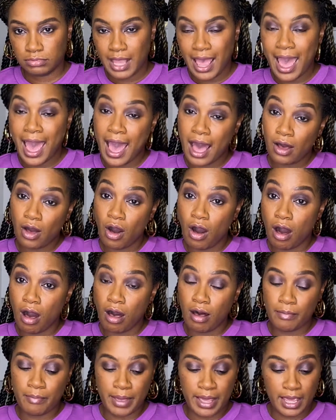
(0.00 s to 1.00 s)

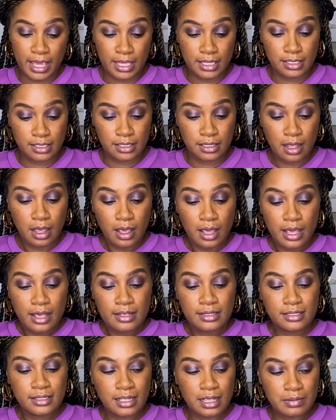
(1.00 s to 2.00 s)
alcohol-based
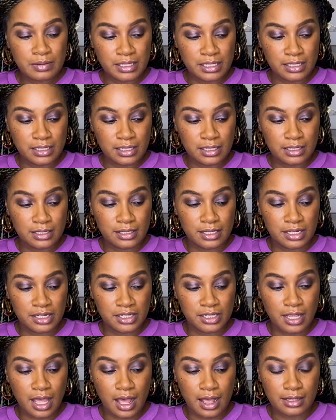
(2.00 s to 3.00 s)
substances such as
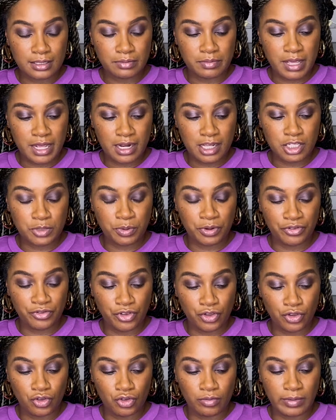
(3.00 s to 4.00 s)
cosmetics,
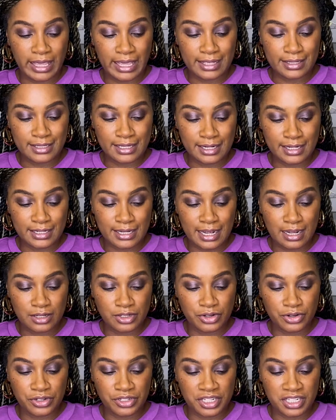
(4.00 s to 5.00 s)
perfume, hand sanitizer,
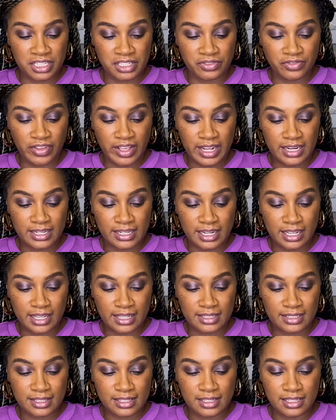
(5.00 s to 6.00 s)
or
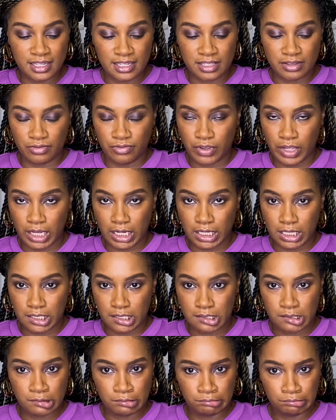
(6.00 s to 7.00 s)

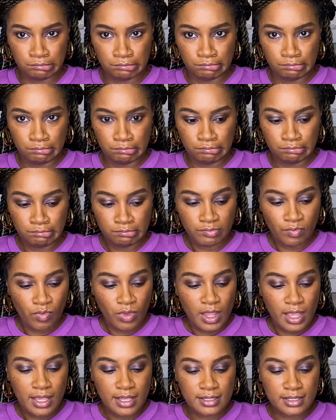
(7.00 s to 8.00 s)
disinfectants,
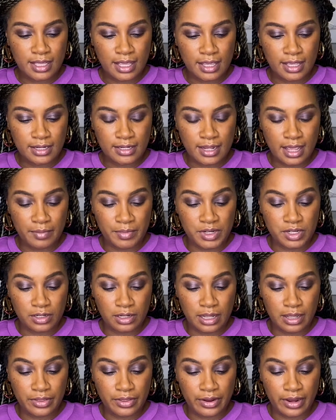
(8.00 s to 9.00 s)
as they can damage
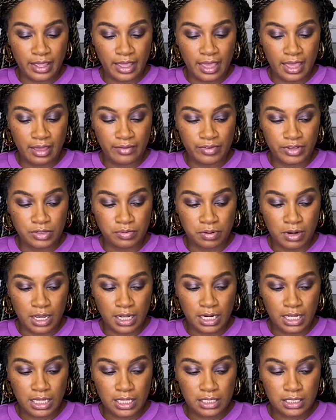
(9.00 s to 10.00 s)
leather and canvas
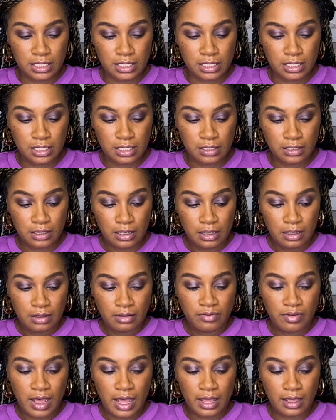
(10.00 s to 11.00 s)
products.
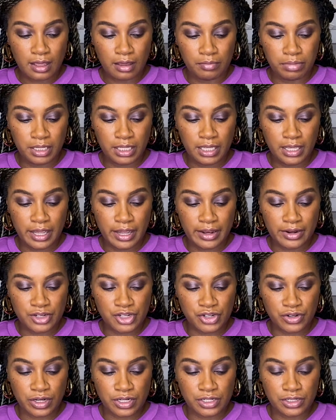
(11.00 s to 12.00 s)
Find complete care
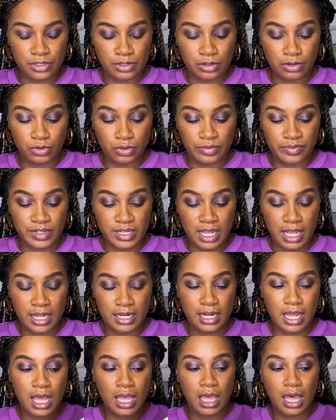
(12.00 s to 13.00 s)
instructions on
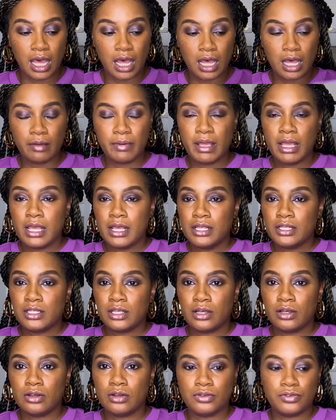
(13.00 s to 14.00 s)
louisvuitton.com.
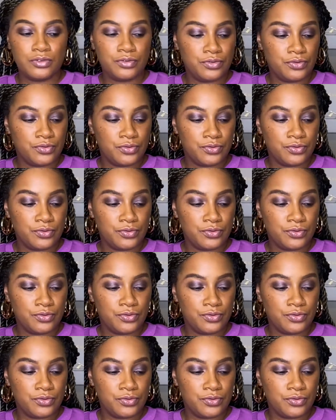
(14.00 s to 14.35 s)
So